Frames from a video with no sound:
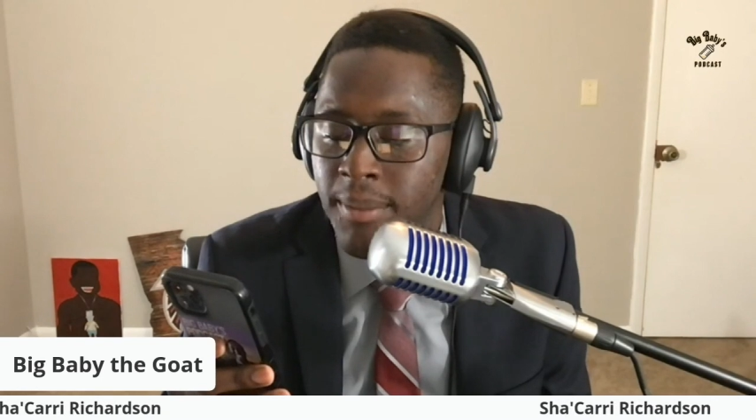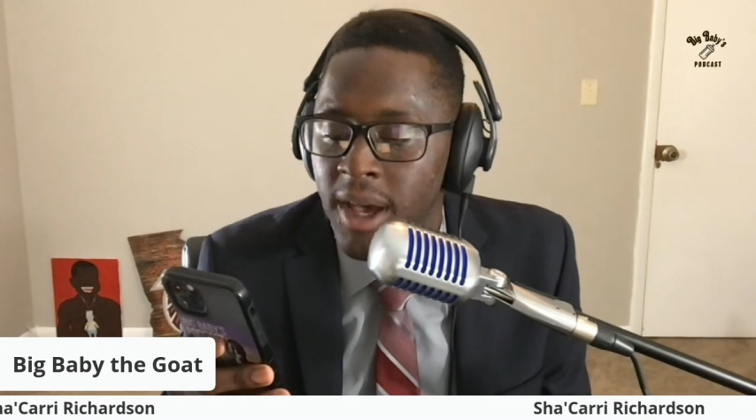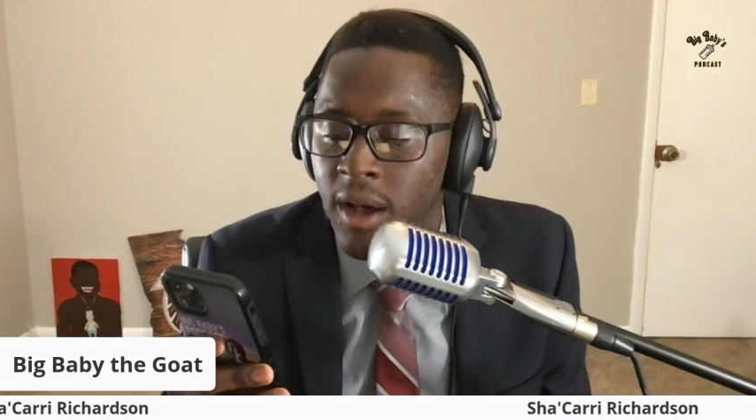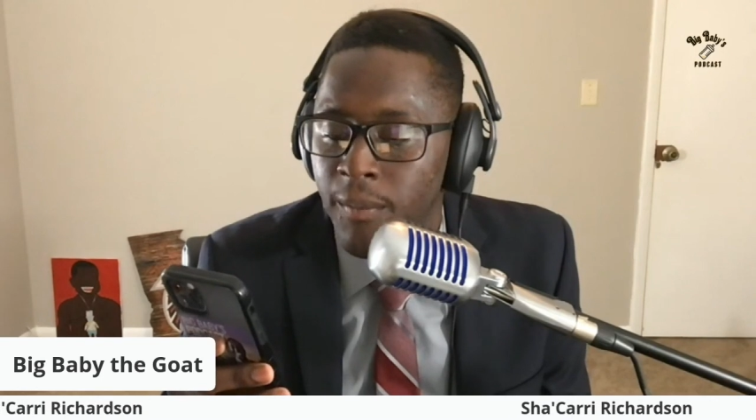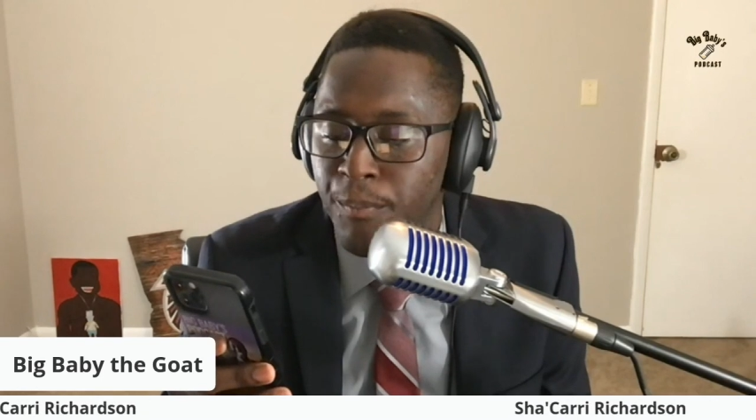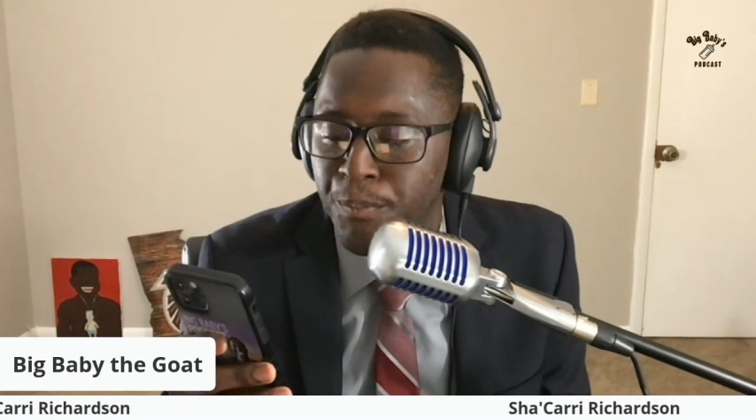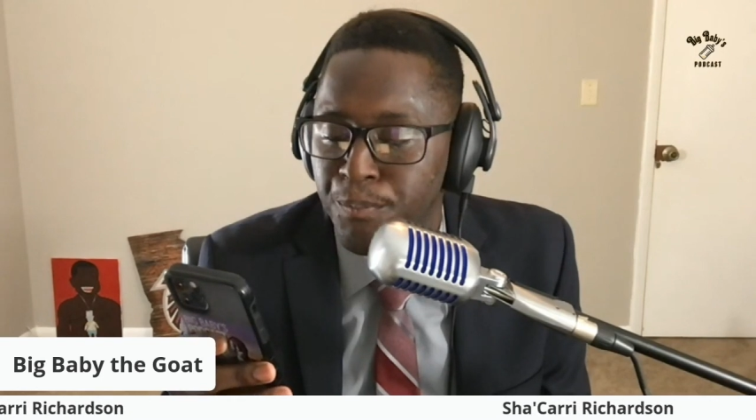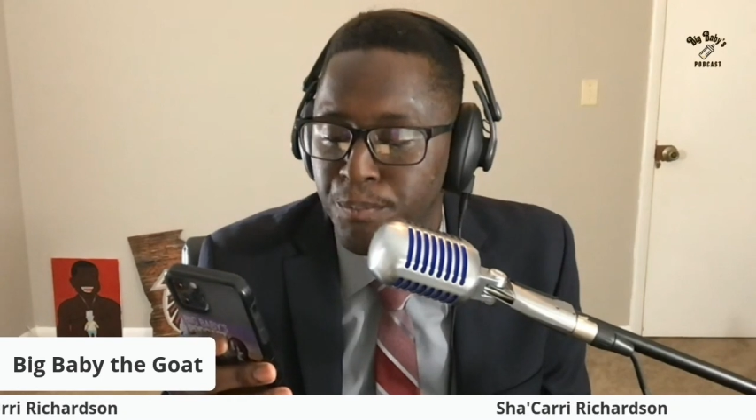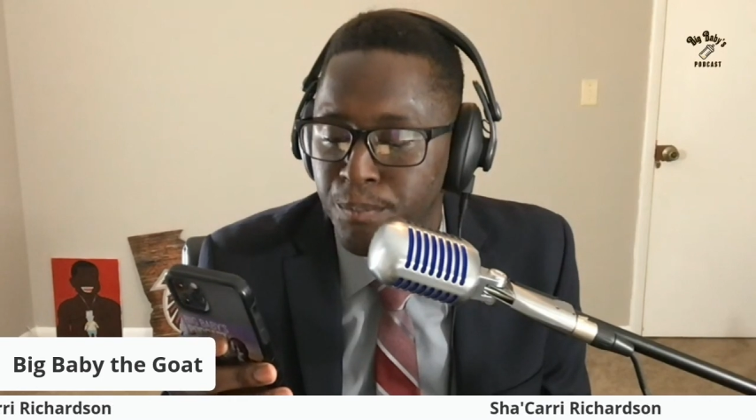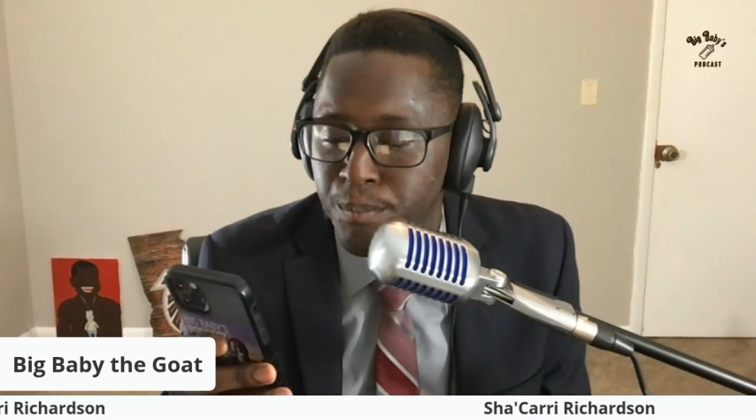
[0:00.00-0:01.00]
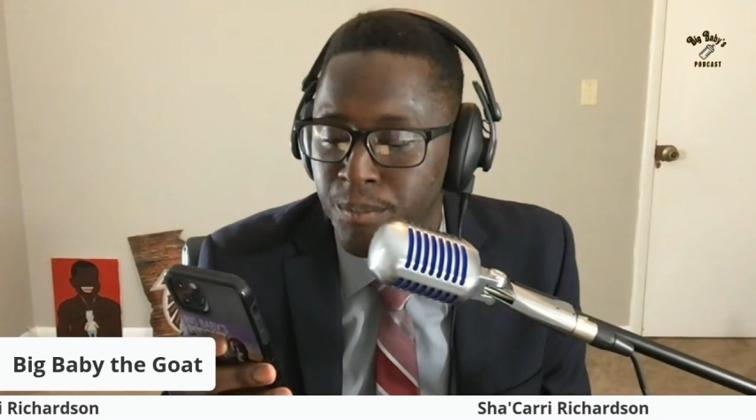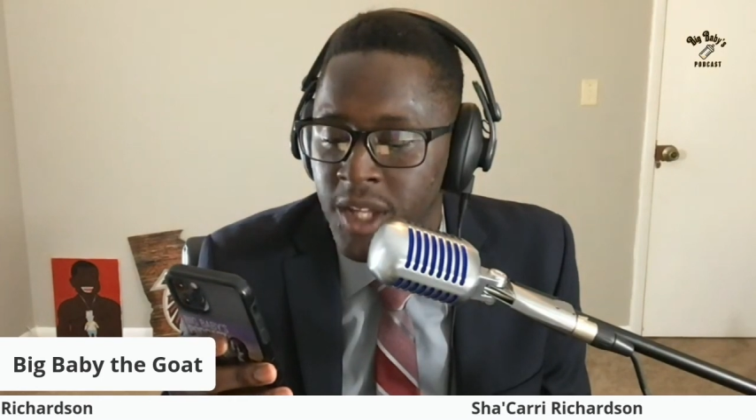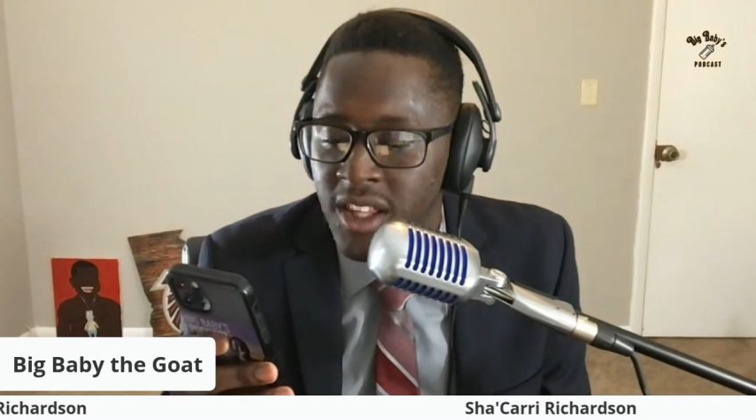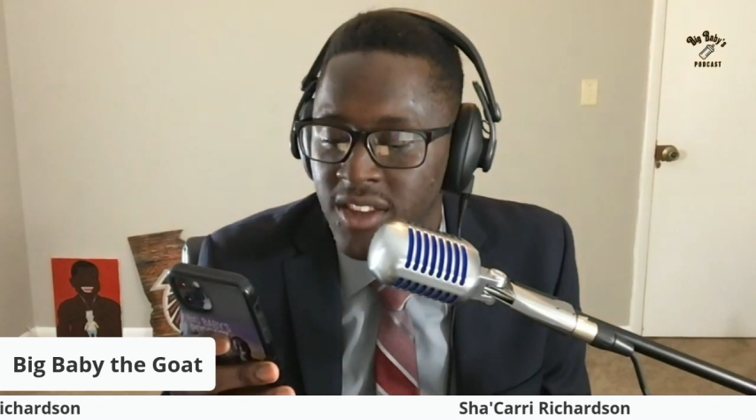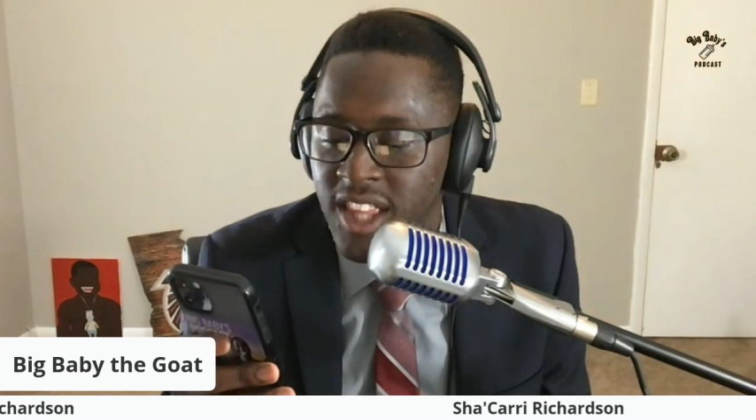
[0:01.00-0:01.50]
about,
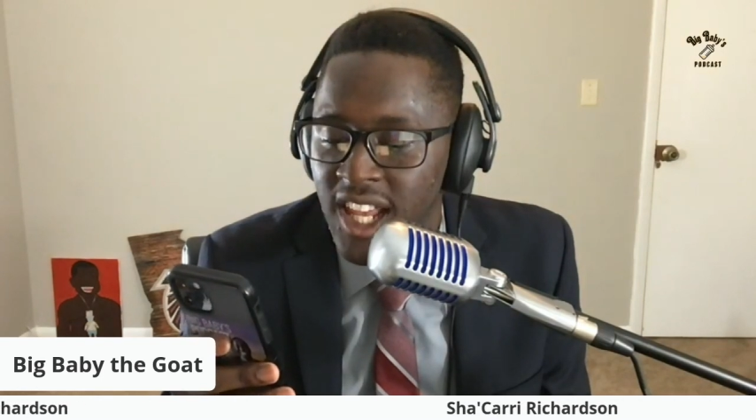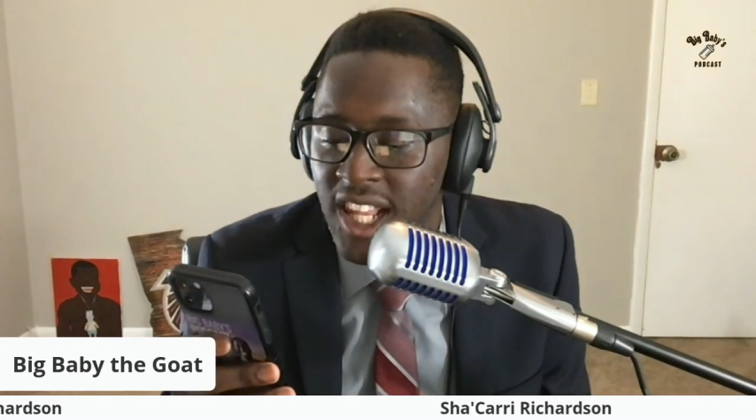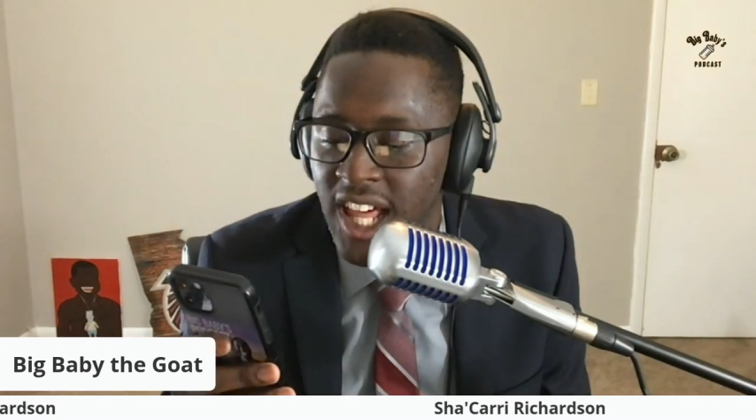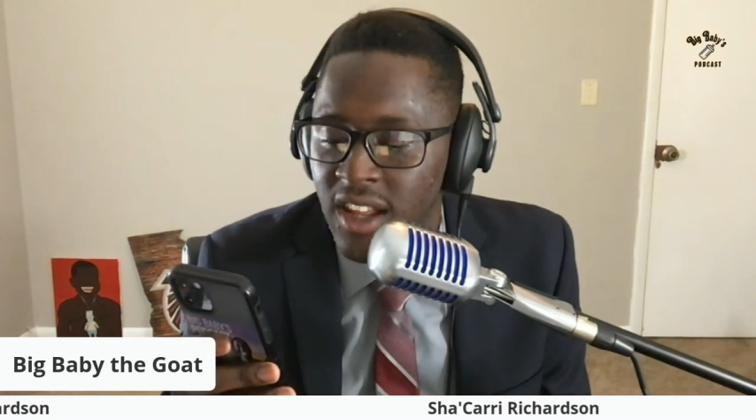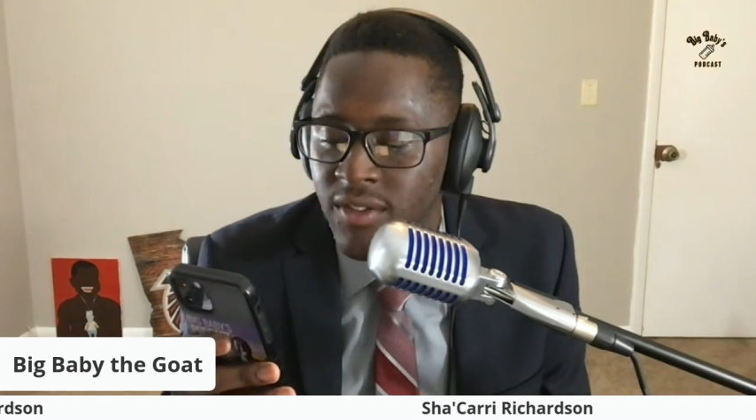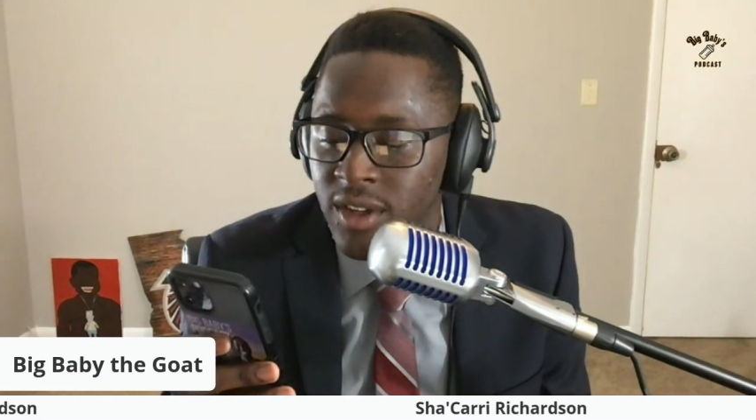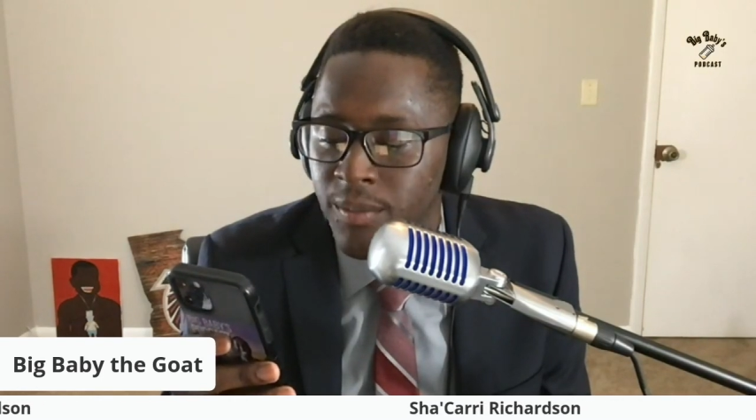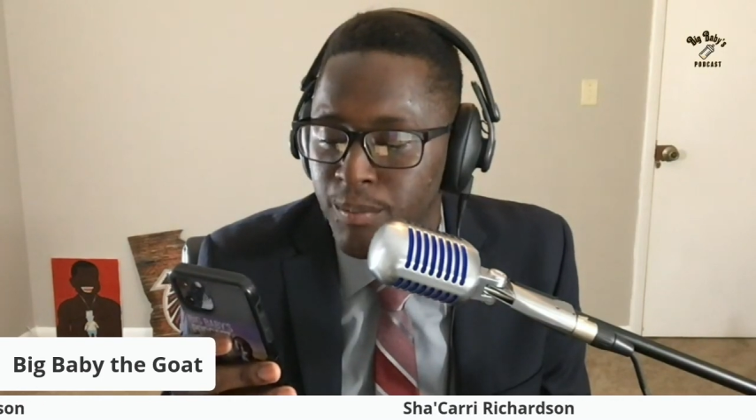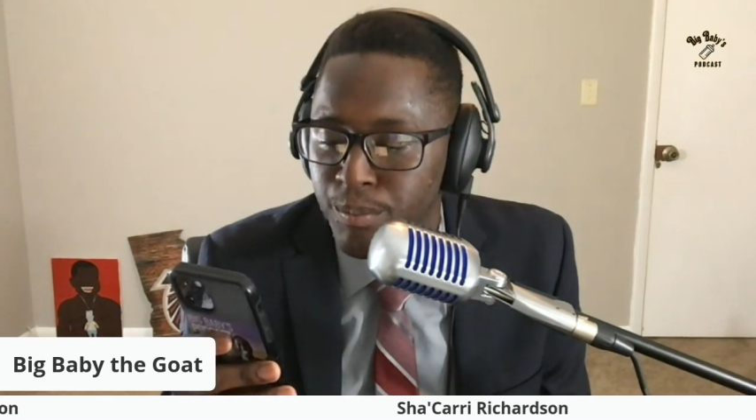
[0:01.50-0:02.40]
and it's not a lot of it